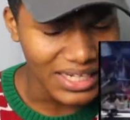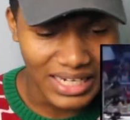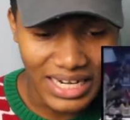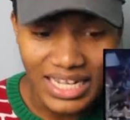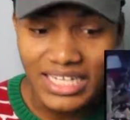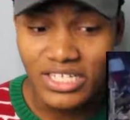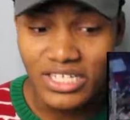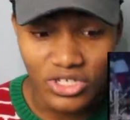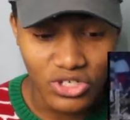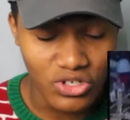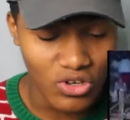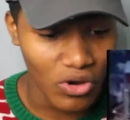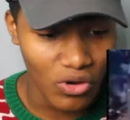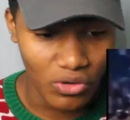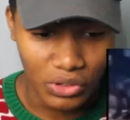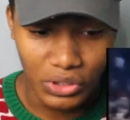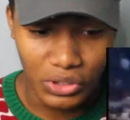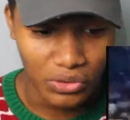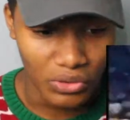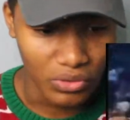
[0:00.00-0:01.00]
That's a
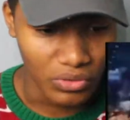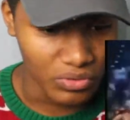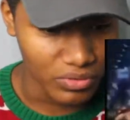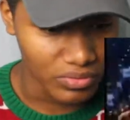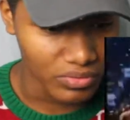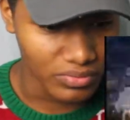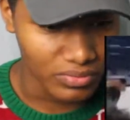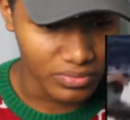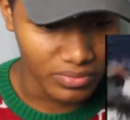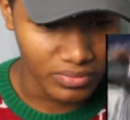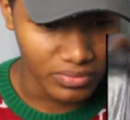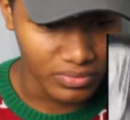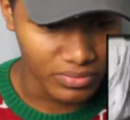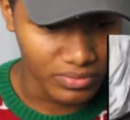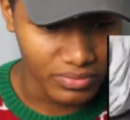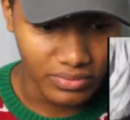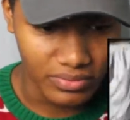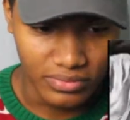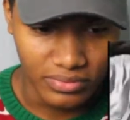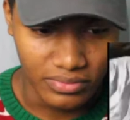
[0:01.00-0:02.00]
strong dude. Big
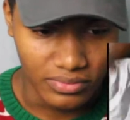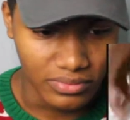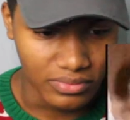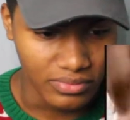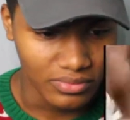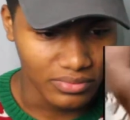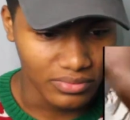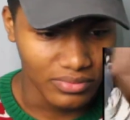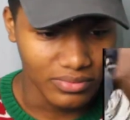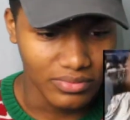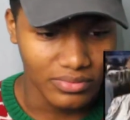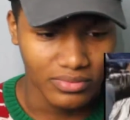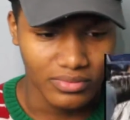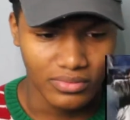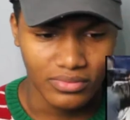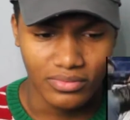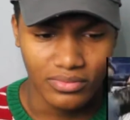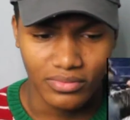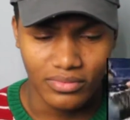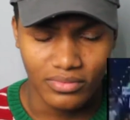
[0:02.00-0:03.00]
Show took out the
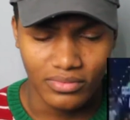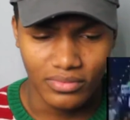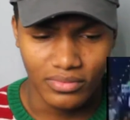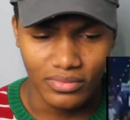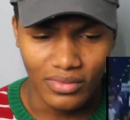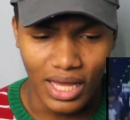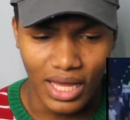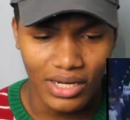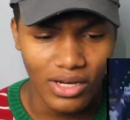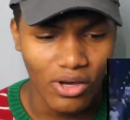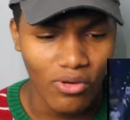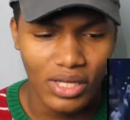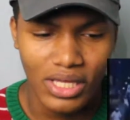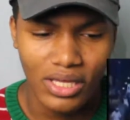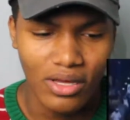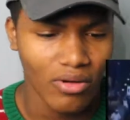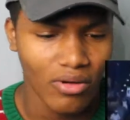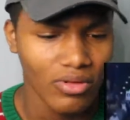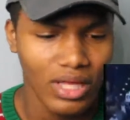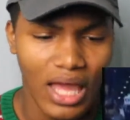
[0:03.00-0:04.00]
Undertaker. I know
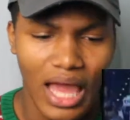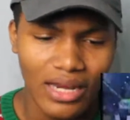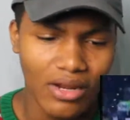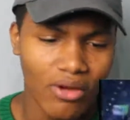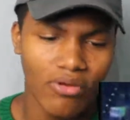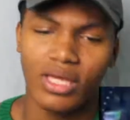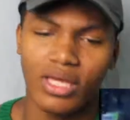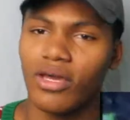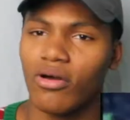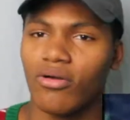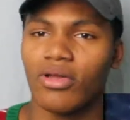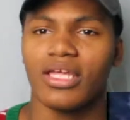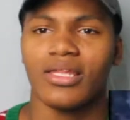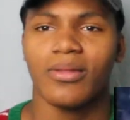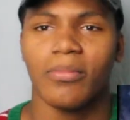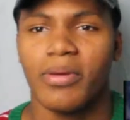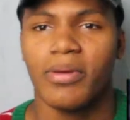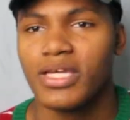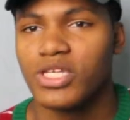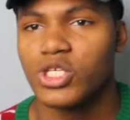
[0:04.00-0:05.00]
he gonna get
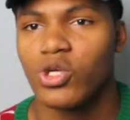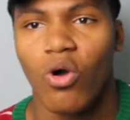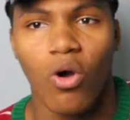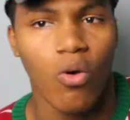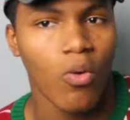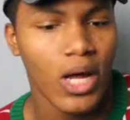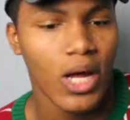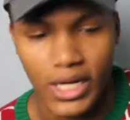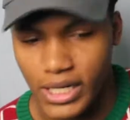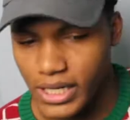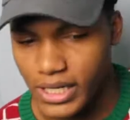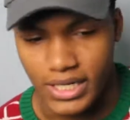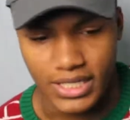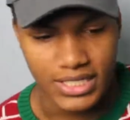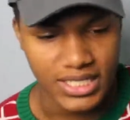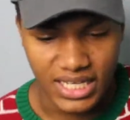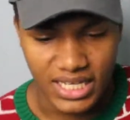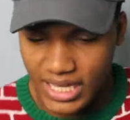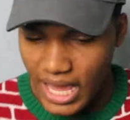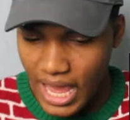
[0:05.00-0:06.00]
the Big Show on one of
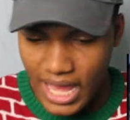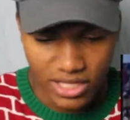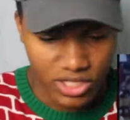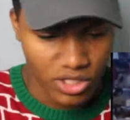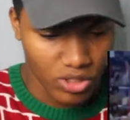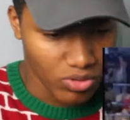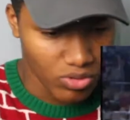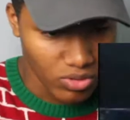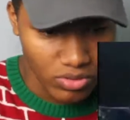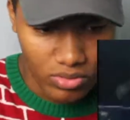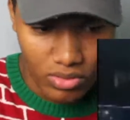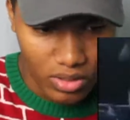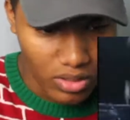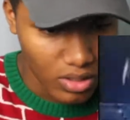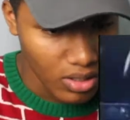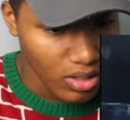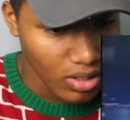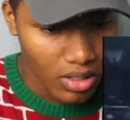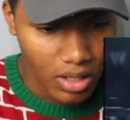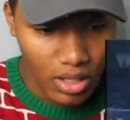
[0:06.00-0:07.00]
these. He got to.
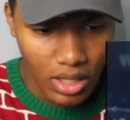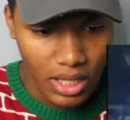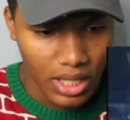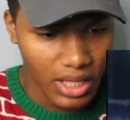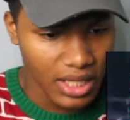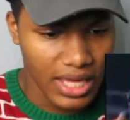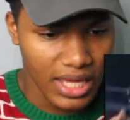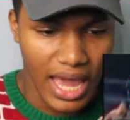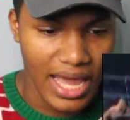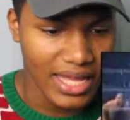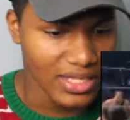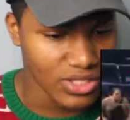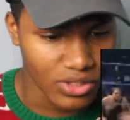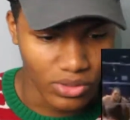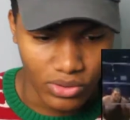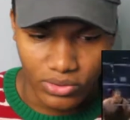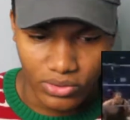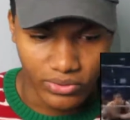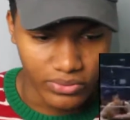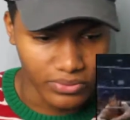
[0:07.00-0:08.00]
He got
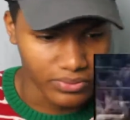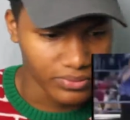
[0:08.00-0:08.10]
to.